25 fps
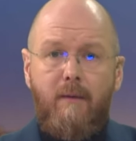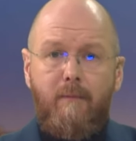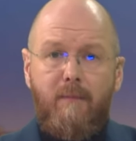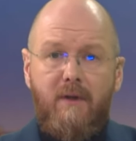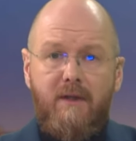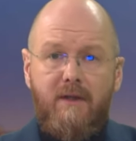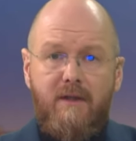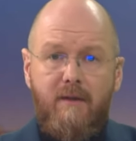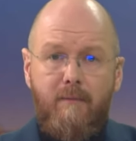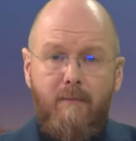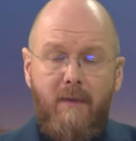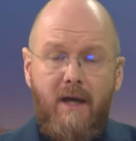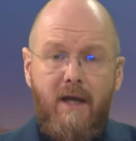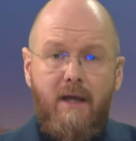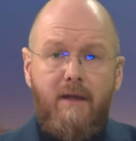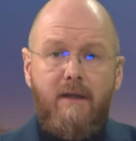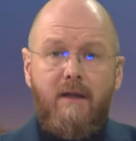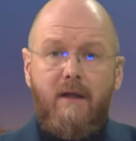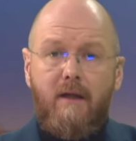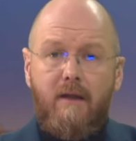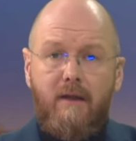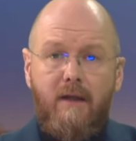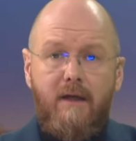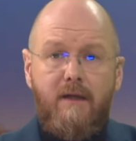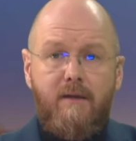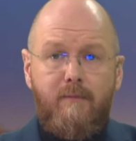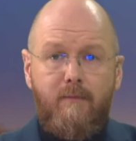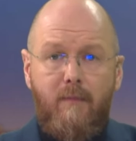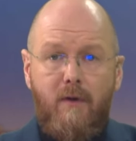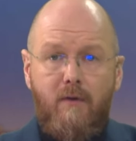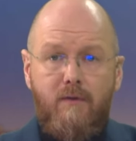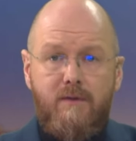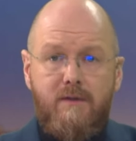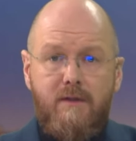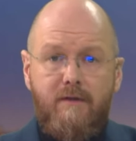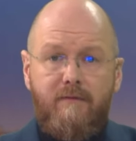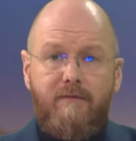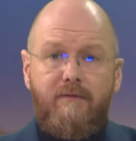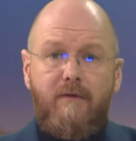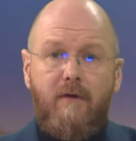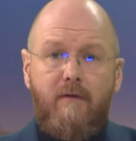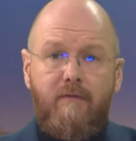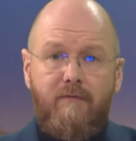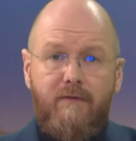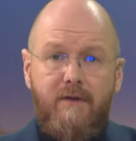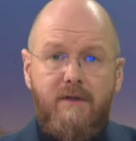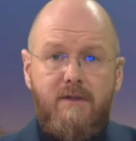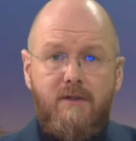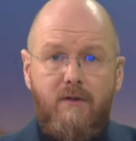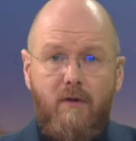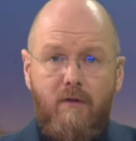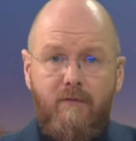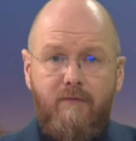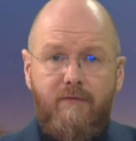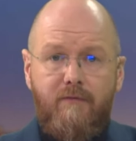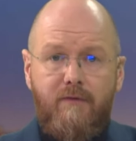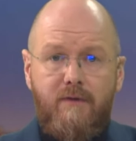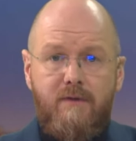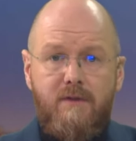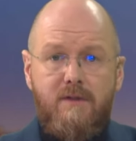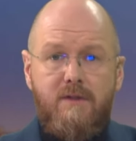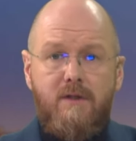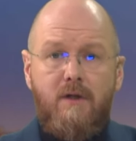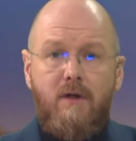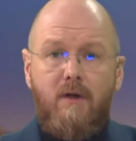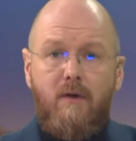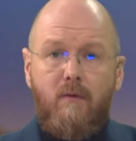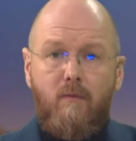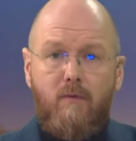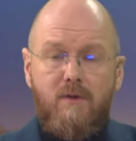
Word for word: but the main leitmotif of this conference